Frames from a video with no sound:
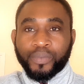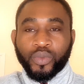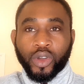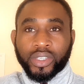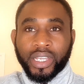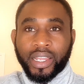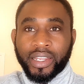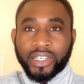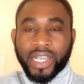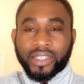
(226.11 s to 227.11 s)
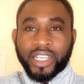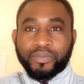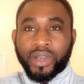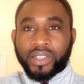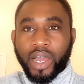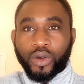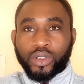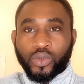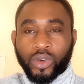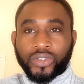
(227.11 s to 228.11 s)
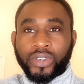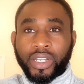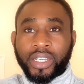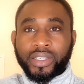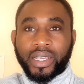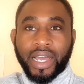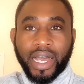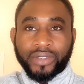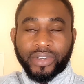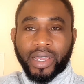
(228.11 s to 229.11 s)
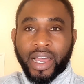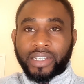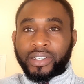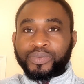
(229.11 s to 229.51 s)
because the initial statement that was released as regard